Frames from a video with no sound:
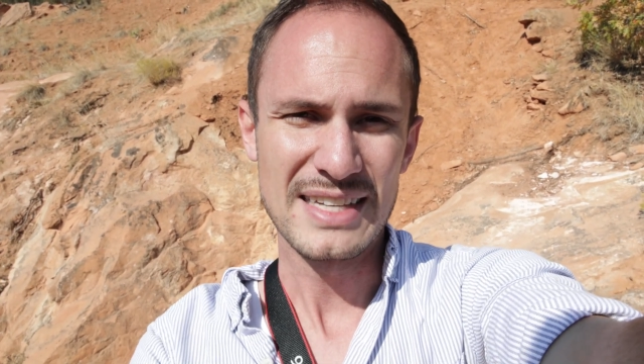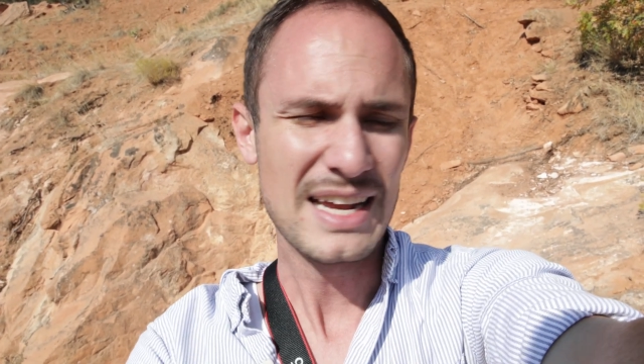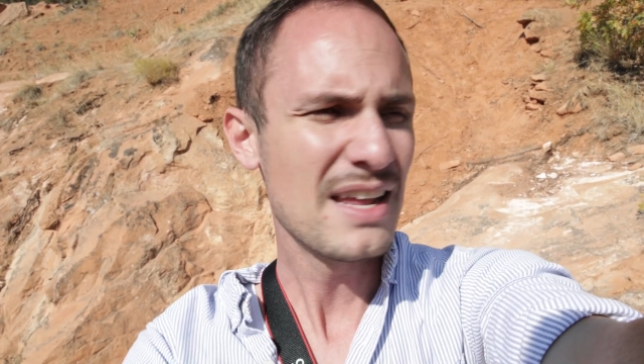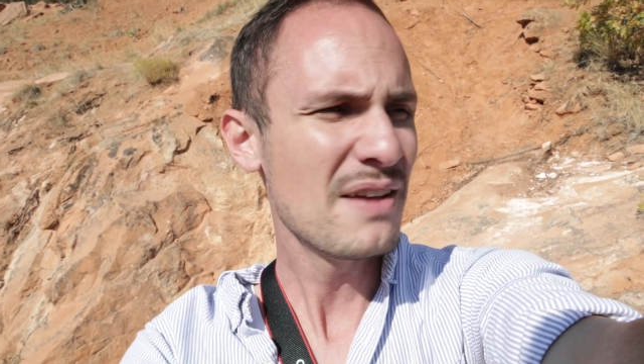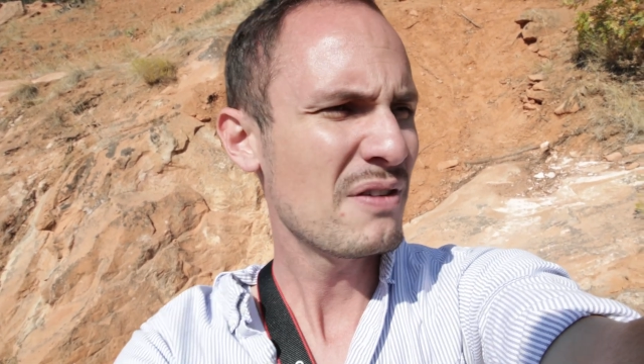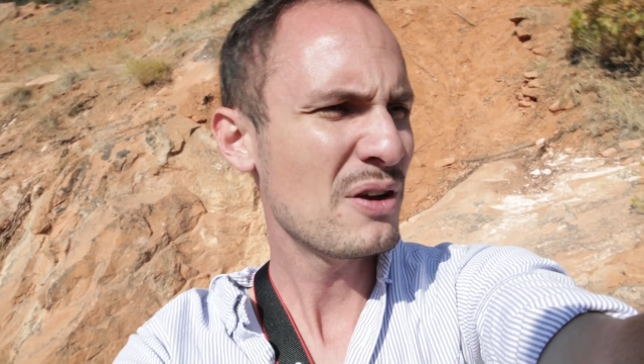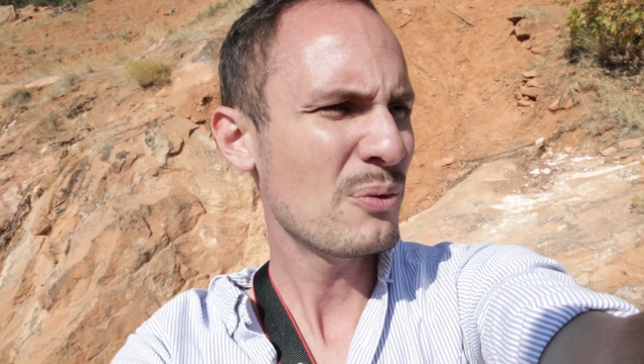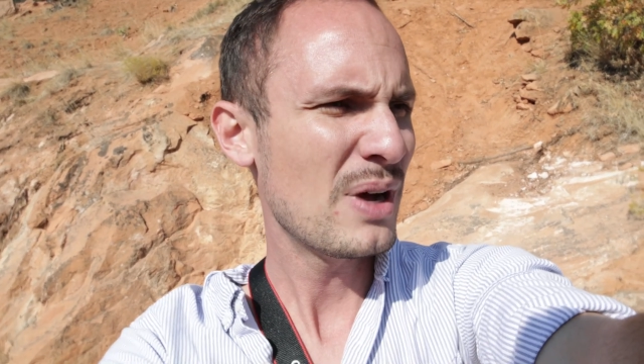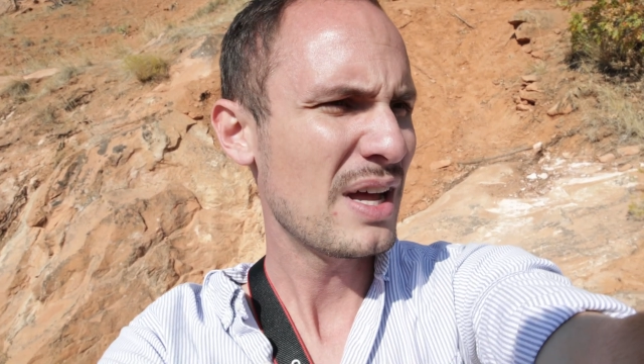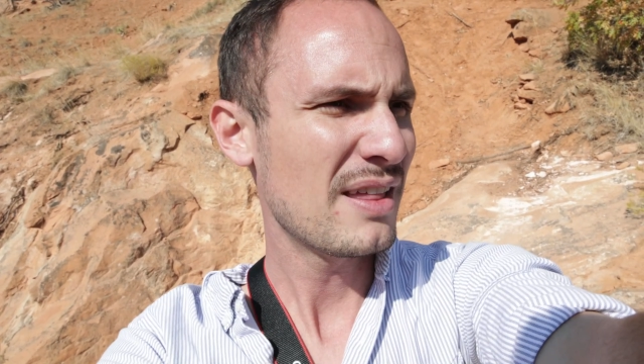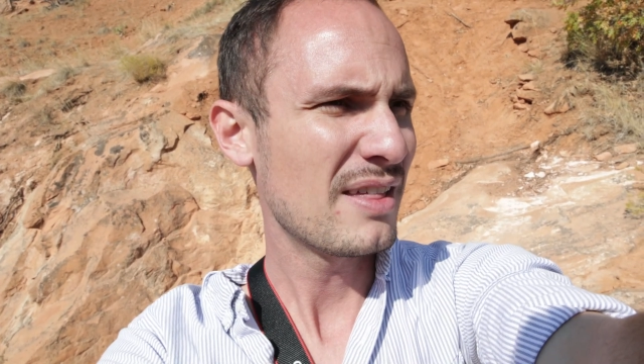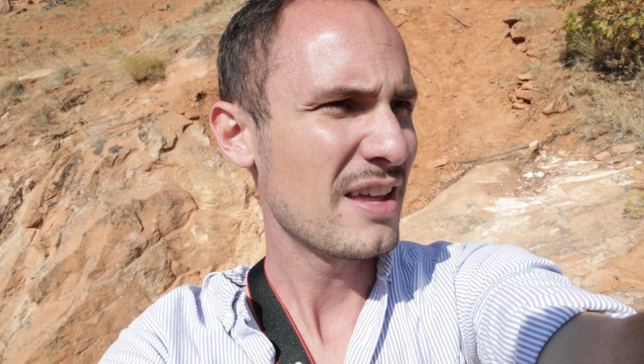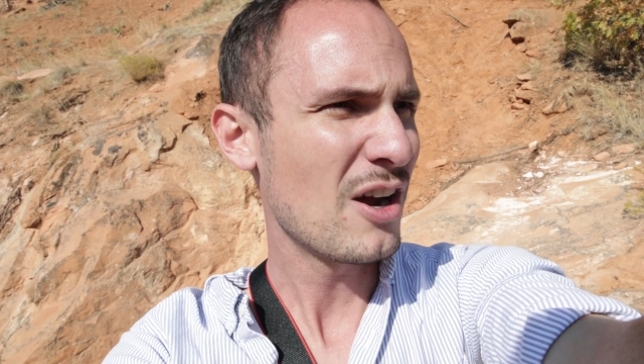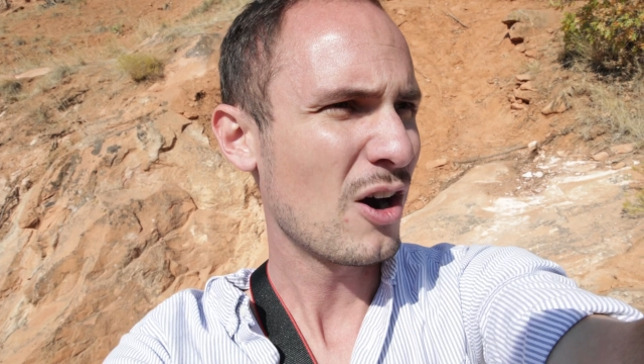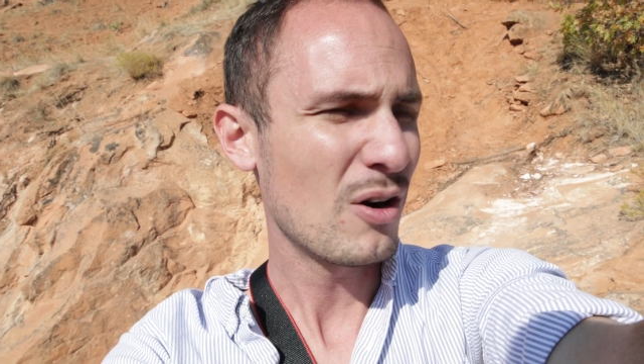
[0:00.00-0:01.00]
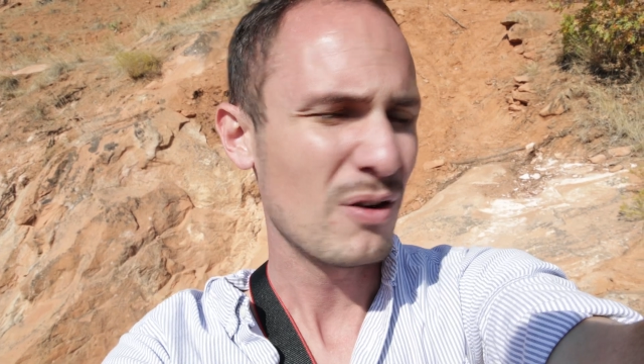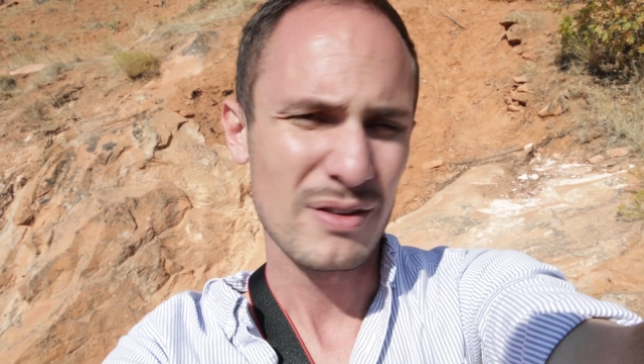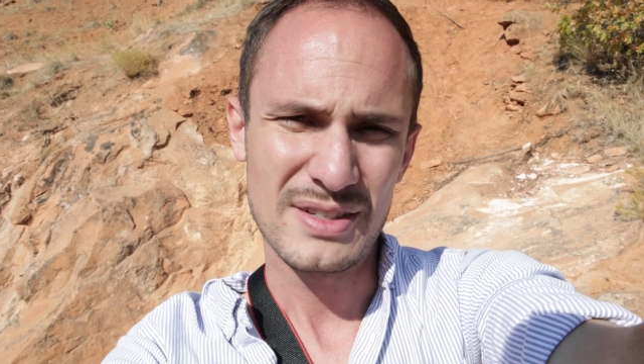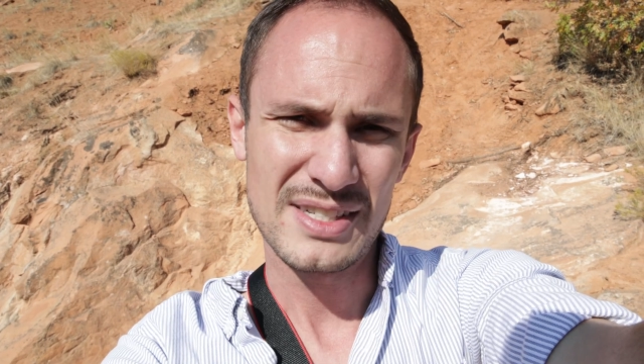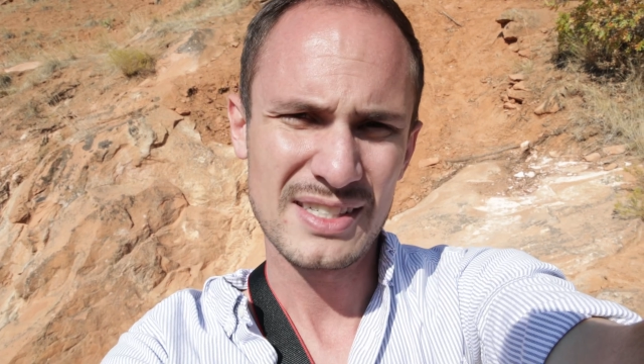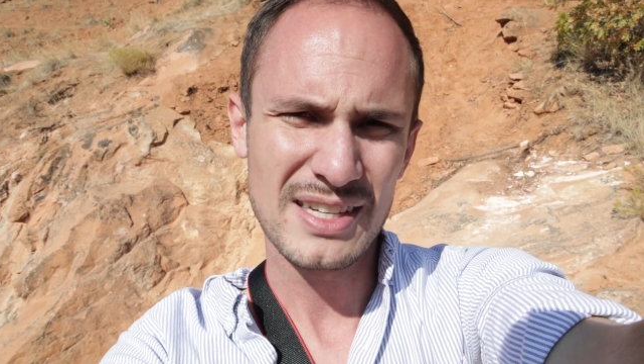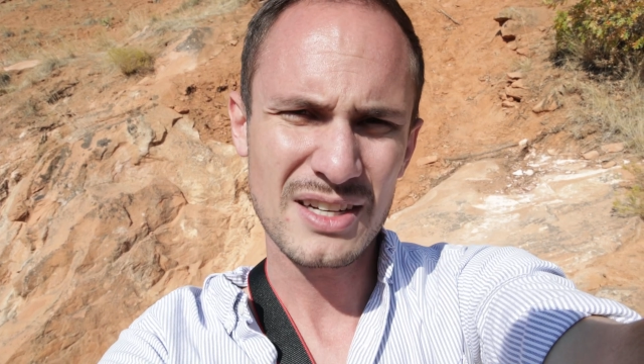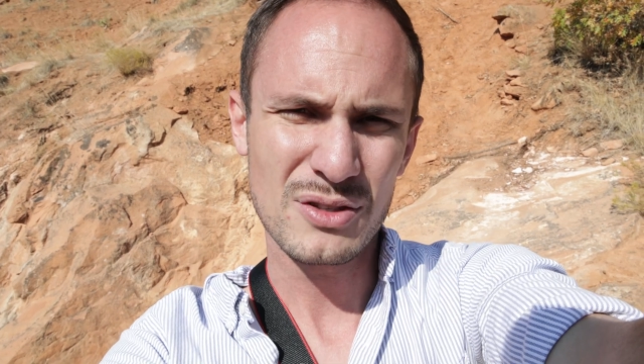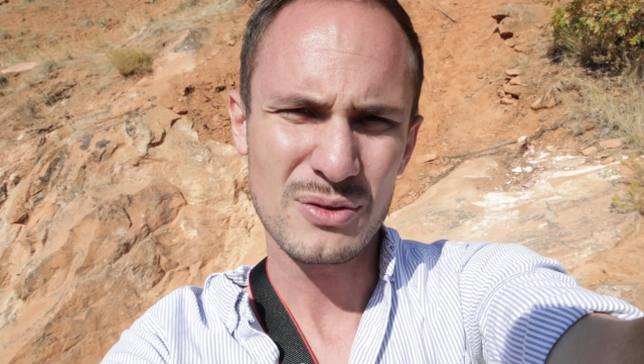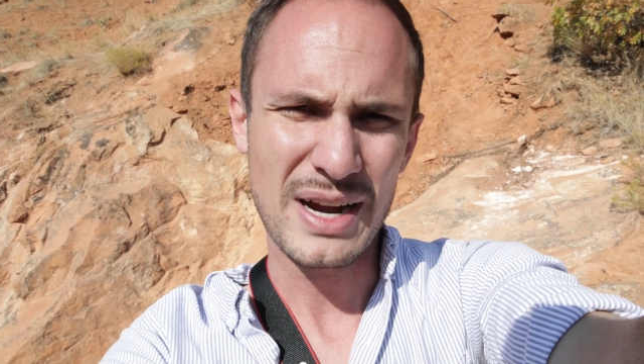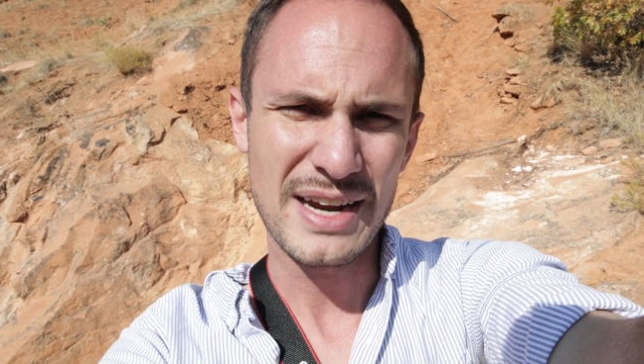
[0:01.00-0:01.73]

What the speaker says: And even with the R6